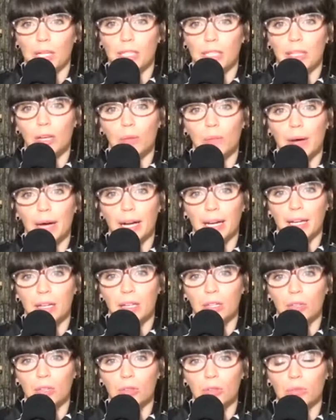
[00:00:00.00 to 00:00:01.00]
to go back
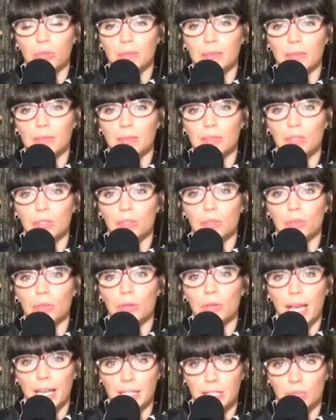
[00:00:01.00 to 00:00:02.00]
home to
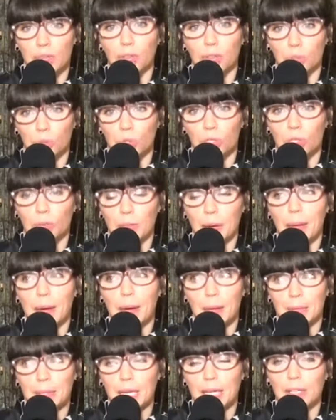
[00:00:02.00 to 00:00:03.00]
Gainesville, Georgia, my
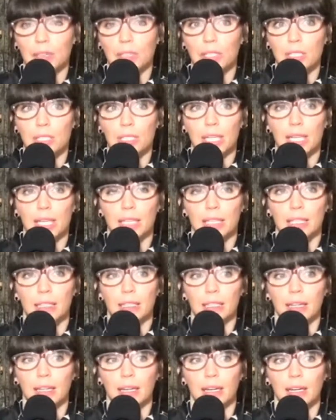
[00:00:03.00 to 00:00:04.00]
mom's house,
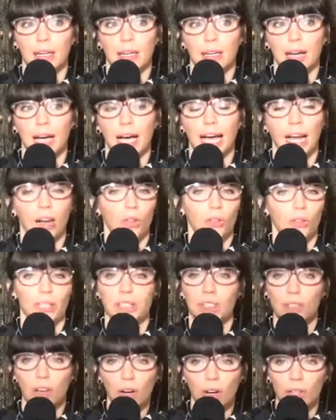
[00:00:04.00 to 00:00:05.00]
and I had all these
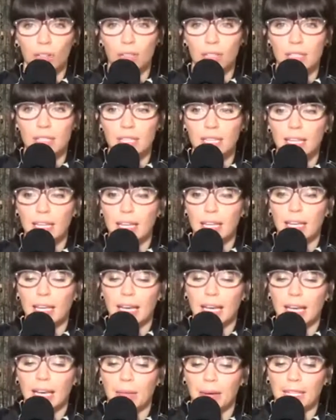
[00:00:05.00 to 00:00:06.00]
songs,
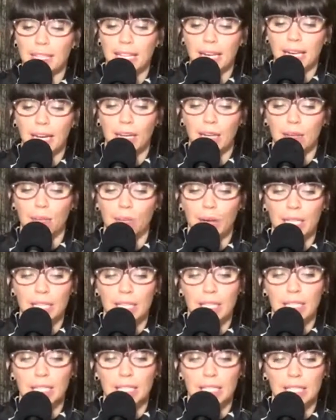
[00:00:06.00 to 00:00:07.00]
and my dad had
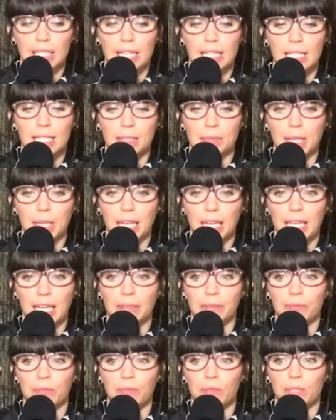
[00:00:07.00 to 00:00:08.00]
basically said to
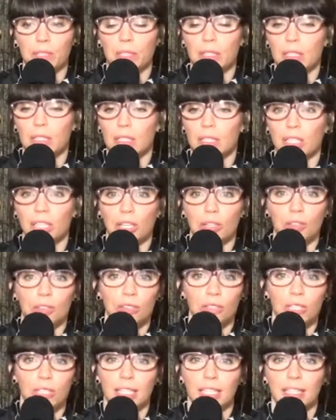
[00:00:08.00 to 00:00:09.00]
me, you
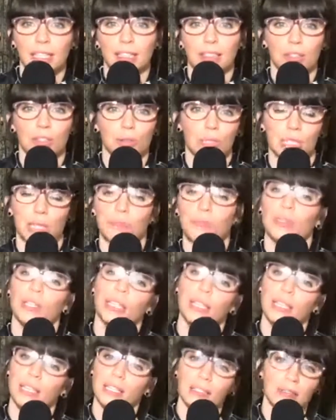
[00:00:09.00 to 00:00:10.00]
need to do
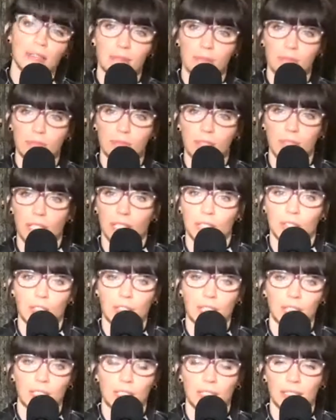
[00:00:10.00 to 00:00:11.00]
something, you
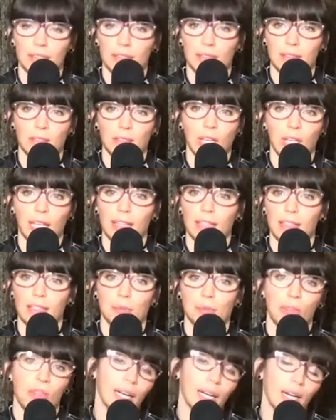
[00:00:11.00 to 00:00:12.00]
need to get
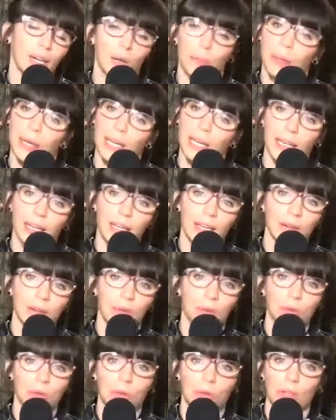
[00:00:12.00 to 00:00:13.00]
some therapy,
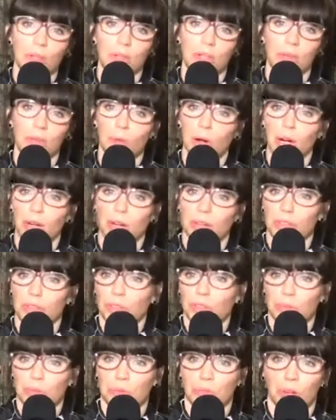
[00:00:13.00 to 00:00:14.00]
or you
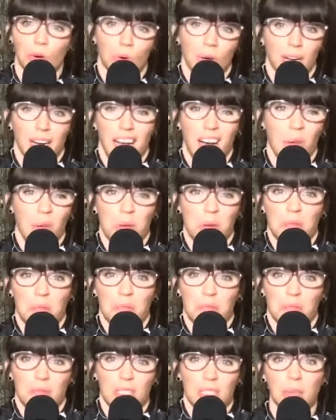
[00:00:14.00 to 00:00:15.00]
could record an album
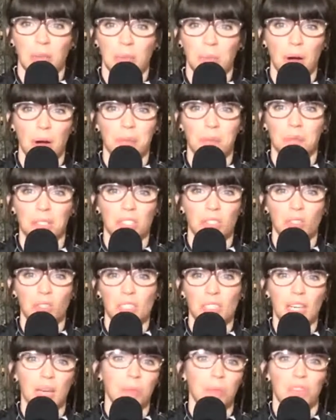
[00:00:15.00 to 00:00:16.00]
because that would probably do the
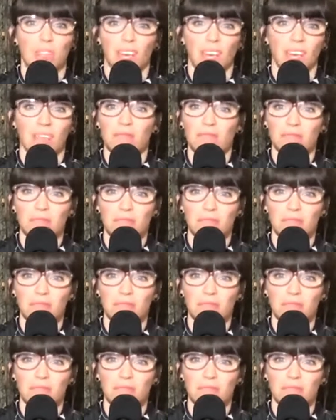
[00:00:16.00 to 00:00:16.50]
same thing.